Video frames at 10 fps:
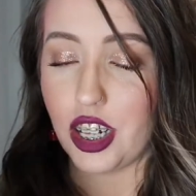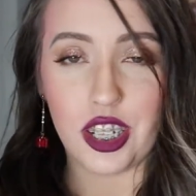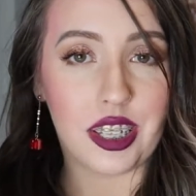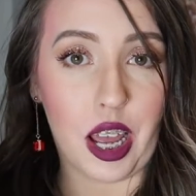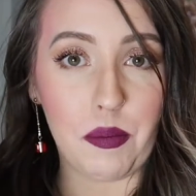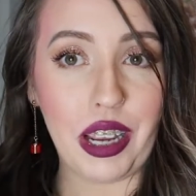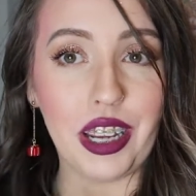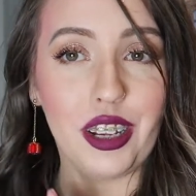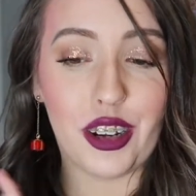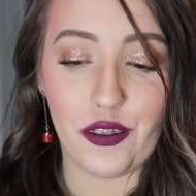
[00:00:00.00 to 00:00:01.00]
just like
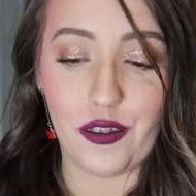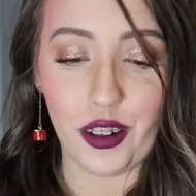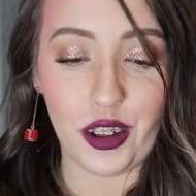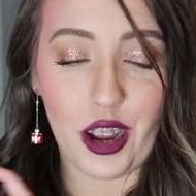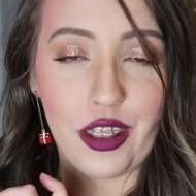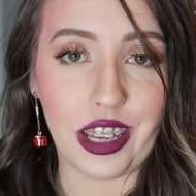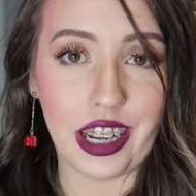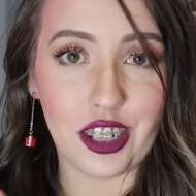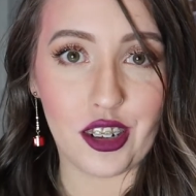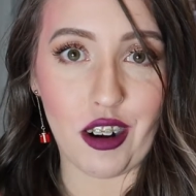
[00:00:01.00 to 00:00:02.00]
me, you can follow the
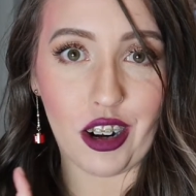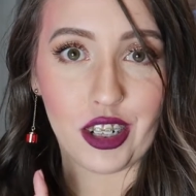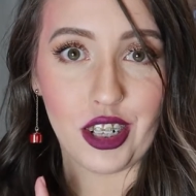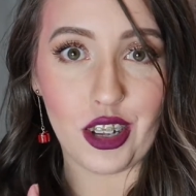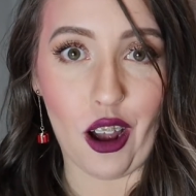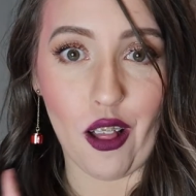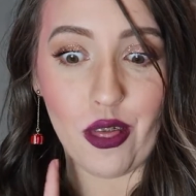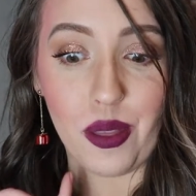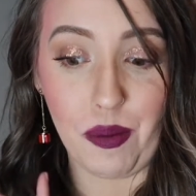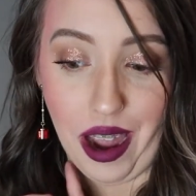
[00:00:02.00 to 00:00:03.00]
instructions
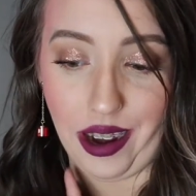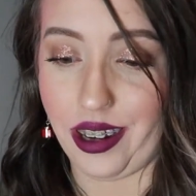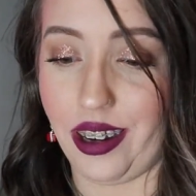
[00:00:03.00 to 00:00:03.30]
on the back.